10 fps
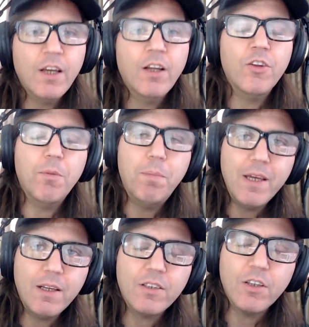The
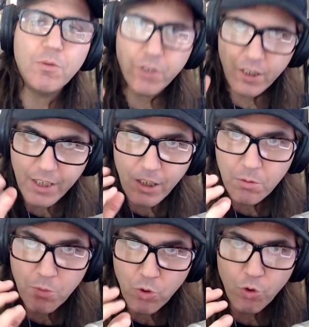big, the, the little
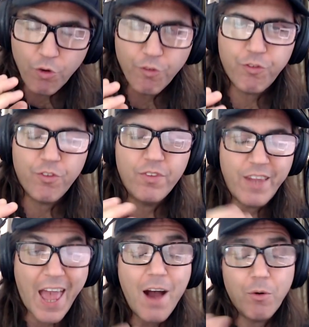move
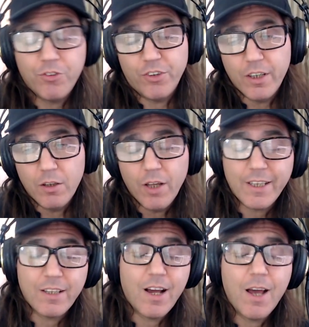now is little. At
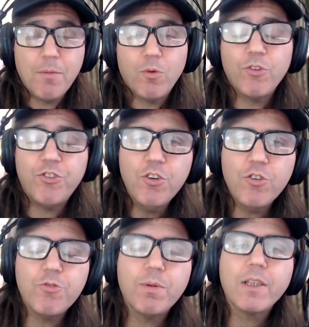the time, it was
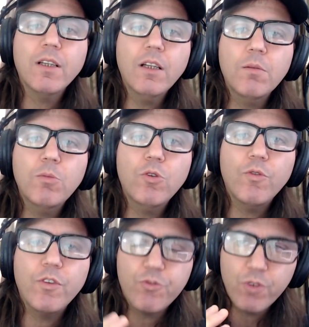huge, but the little
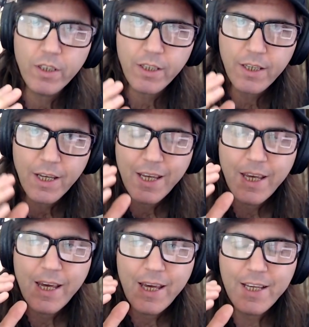move is really
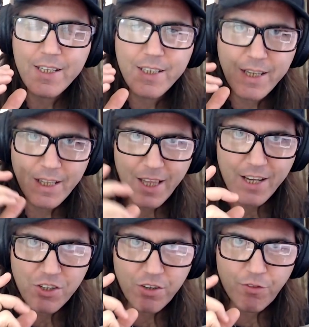is the
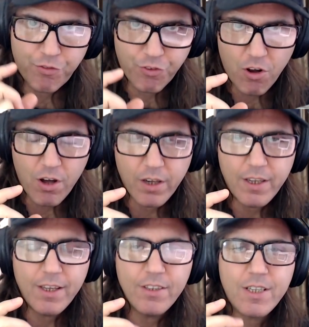election fraud.
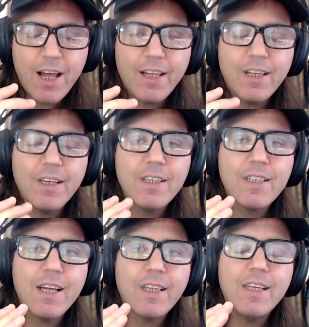Is that is
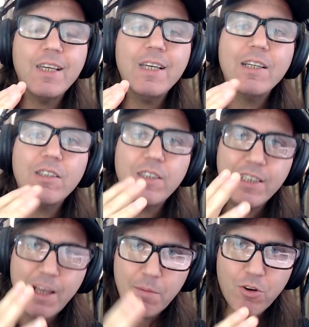that the the
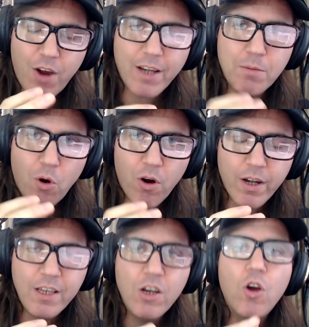Democratic
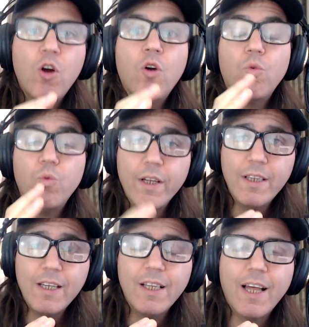Party rigged
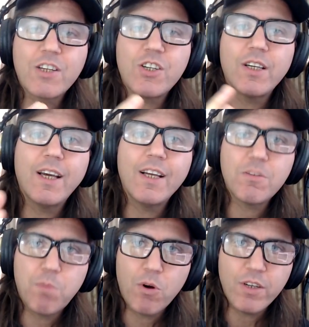the election
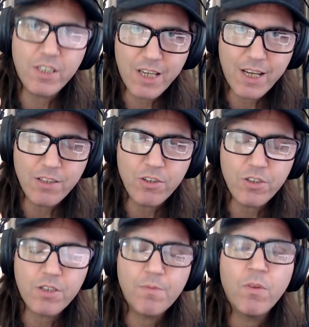against Bernie
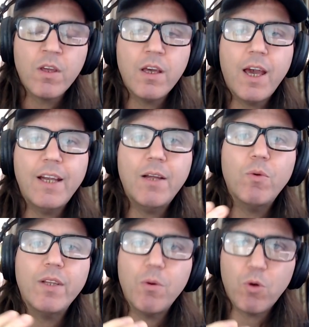Sanders, and then
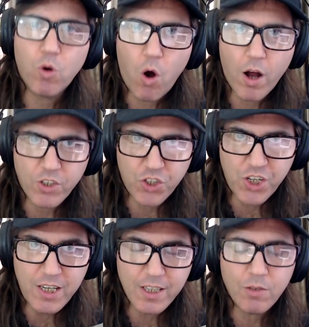when they were caught
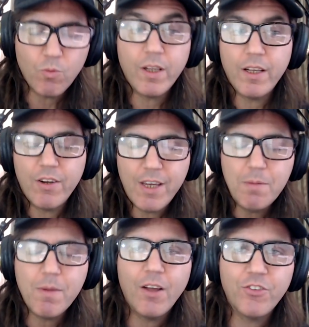cheating, when their
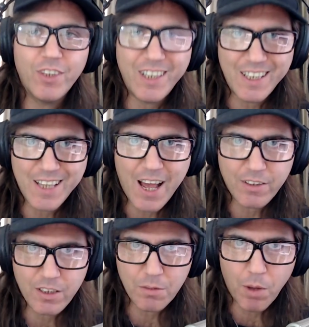emails leaked out
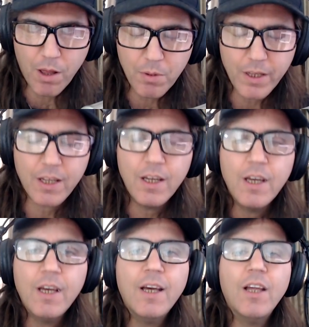to the public,
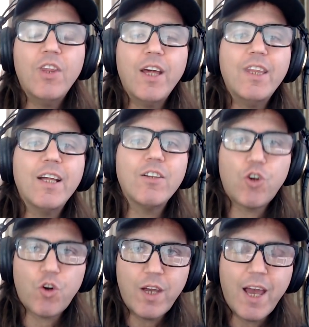they then
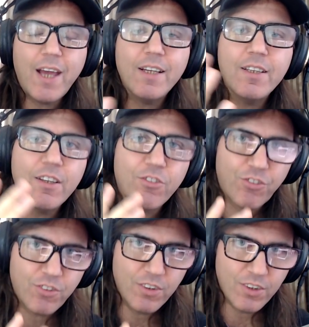created
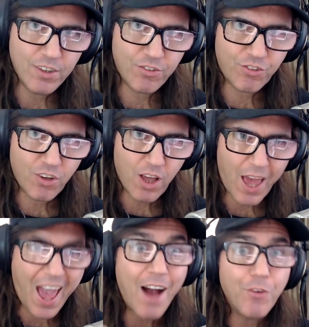this this
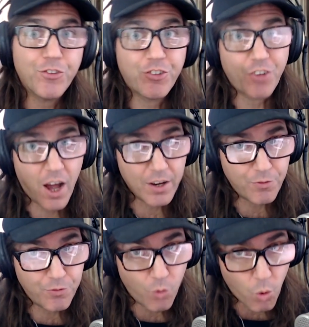outside
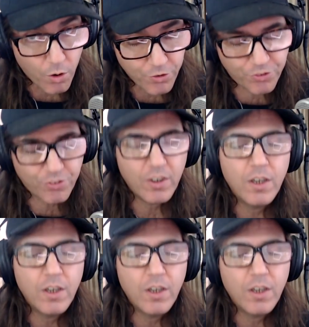force